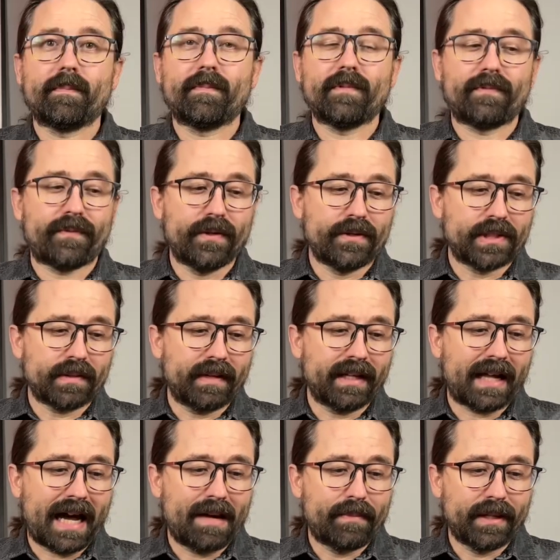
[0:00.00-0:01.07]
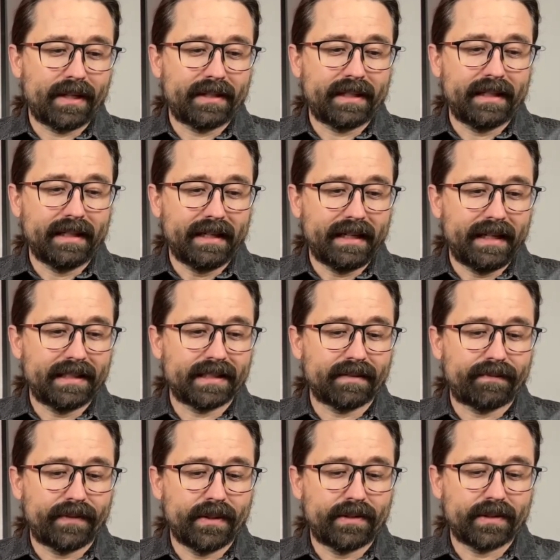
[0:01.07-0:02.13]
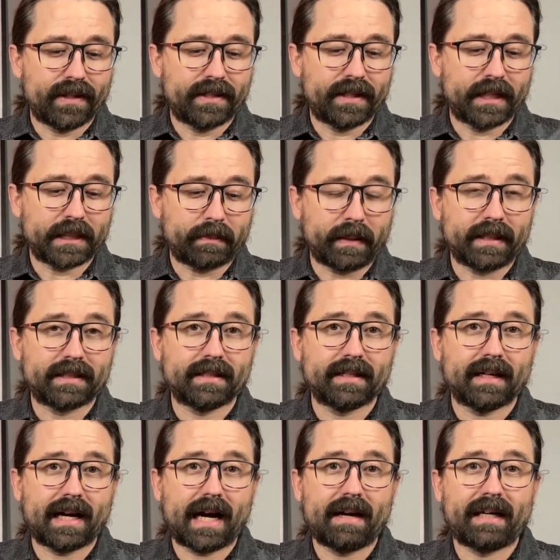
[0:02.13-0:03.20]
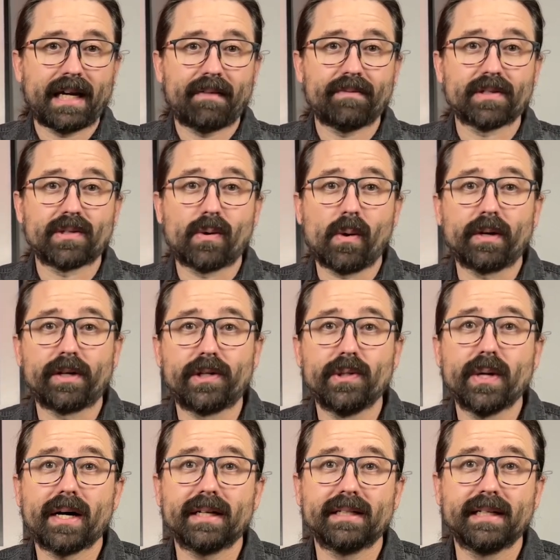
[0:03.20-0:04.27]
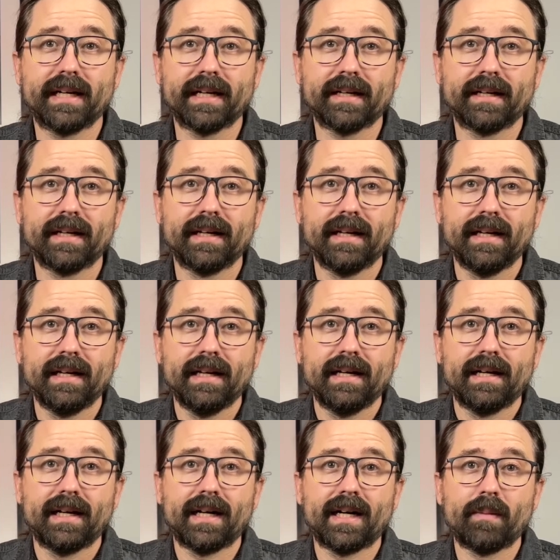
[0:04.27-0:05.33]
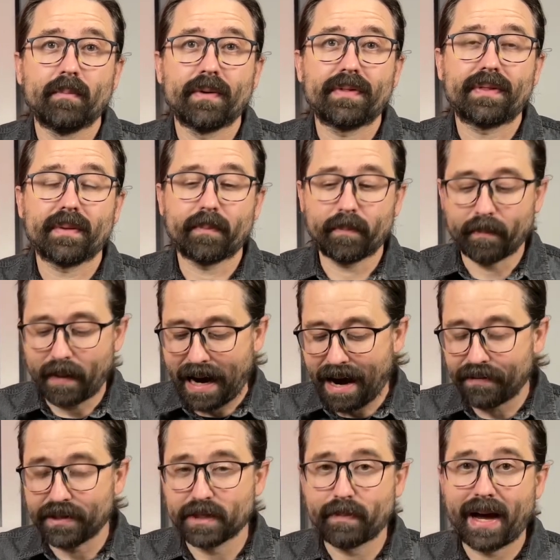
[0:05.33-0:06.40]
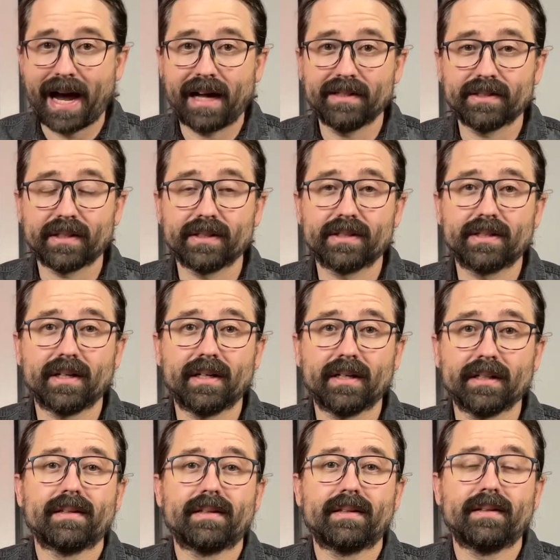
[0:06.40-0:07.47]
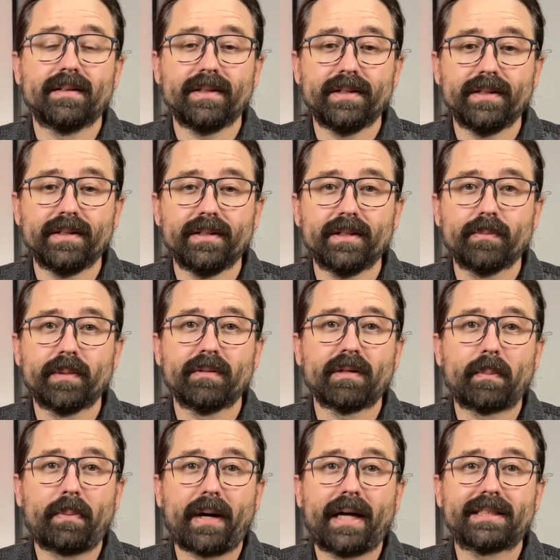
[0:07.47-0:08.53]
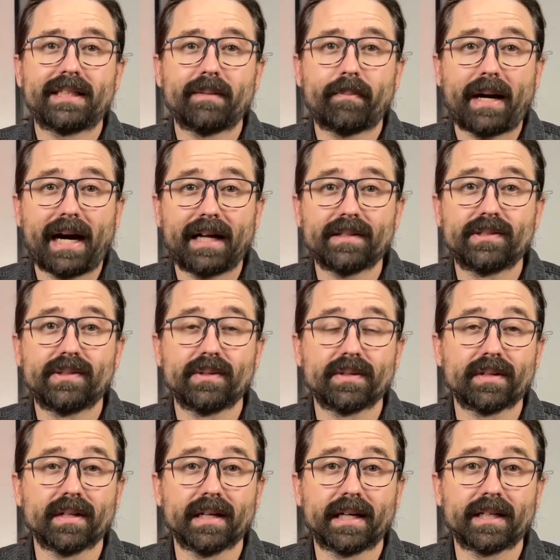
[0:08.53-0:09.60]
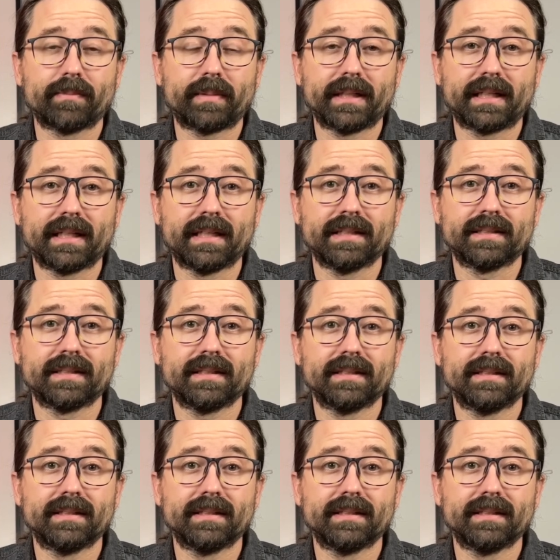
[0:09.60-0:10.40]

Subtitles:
Future reliability, ease of future adjustments. I gave this horn a 2 out of 10. With how these pads are installed, you'll be replacing pads sooner than later because